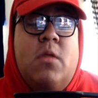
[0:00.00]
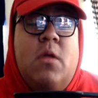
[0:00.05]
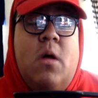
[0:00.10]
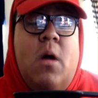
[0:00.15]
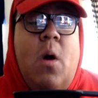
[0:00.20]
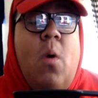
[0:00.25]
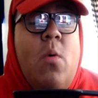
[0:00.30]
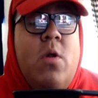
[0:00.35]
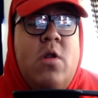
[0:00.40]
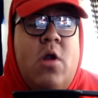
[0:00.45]

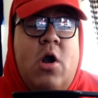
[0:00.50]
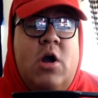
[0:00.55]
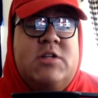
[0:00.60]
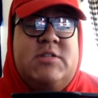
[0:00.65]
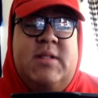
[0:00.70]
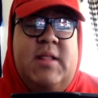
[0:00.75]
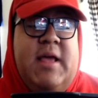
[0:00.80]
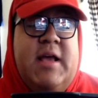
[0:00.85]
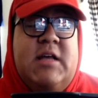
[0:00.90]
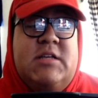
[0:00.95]
Owen
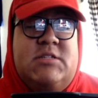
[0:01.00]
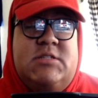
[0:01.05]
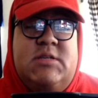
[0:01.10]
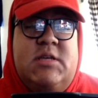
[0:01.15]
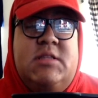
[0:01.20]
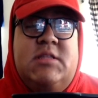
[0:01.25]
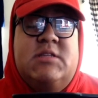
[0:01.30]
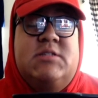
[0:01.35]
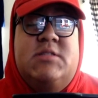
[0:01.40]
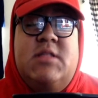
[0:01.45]
Hart's
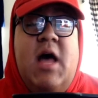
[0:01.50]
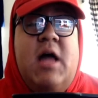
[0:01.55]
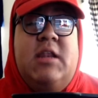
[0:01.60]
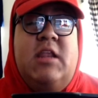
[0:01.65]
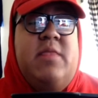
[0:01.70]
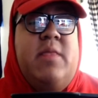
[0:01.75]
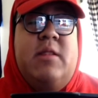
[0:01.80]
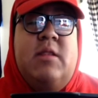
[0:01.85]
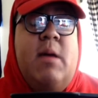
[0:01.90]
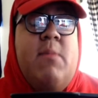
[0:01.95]
legacy does not
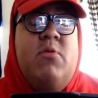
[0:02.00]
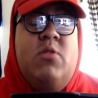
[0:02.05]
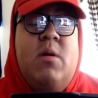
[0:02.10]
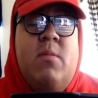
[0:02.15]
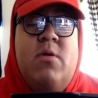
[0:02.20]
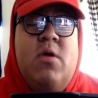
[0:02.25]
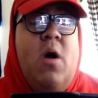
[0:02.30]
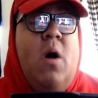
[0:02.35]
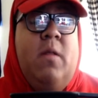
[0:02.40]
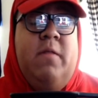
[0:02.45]
need the
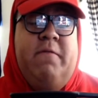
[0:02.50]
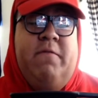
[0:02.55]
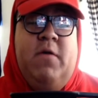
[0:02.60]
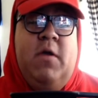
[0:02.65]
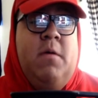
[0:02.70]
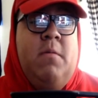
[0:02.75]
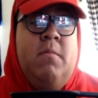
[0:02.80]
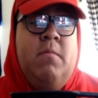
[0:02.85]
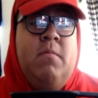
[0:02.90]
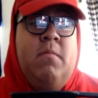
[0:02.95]
WWE Hall of
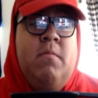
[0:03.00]
Fame.